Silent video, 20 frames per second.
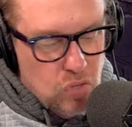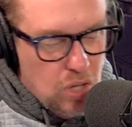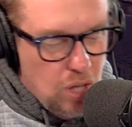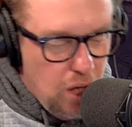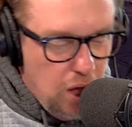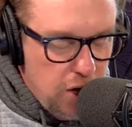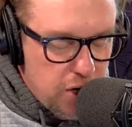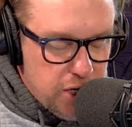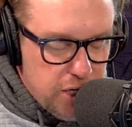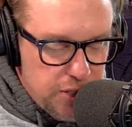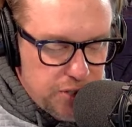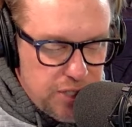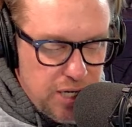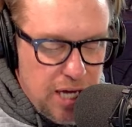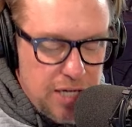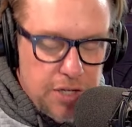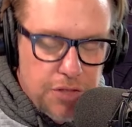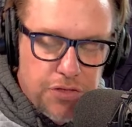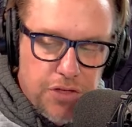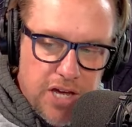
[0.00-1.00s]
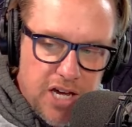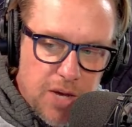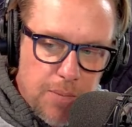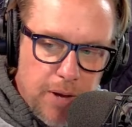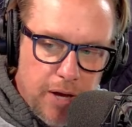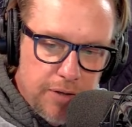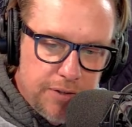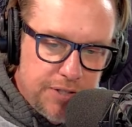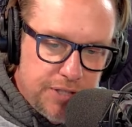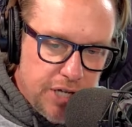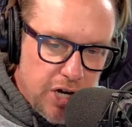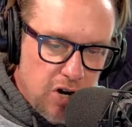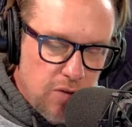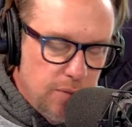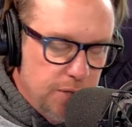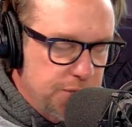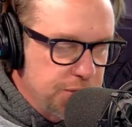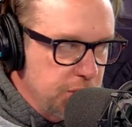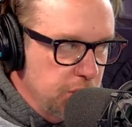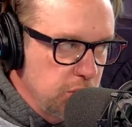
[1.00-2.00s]
Oh, because you had to think about
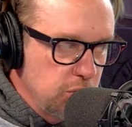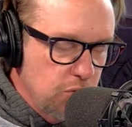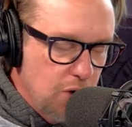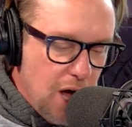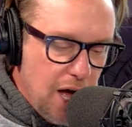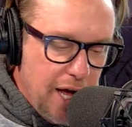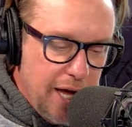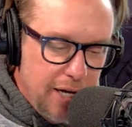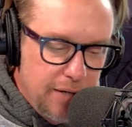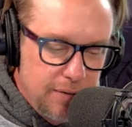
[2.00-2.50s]
tiramisu, Ryan.